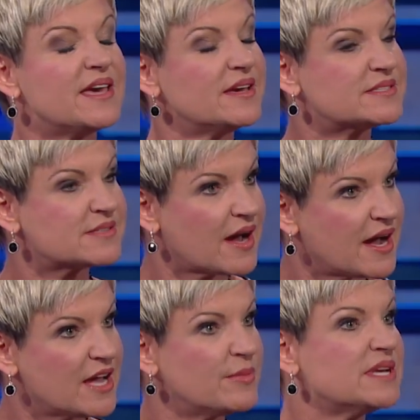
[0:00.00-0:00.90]
takes
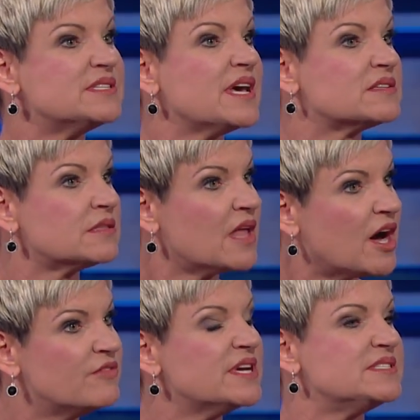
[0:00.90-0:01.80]
time, it takes
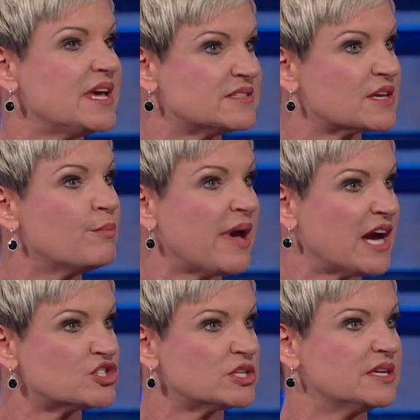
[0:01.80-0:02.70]
love, it takes
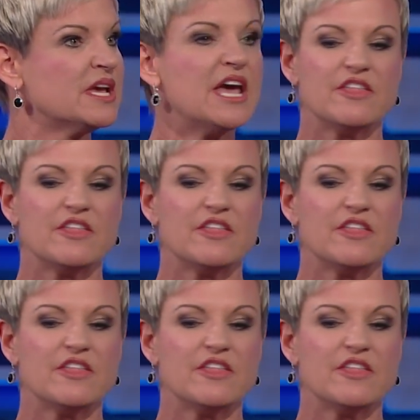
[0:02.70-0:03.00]
compassion.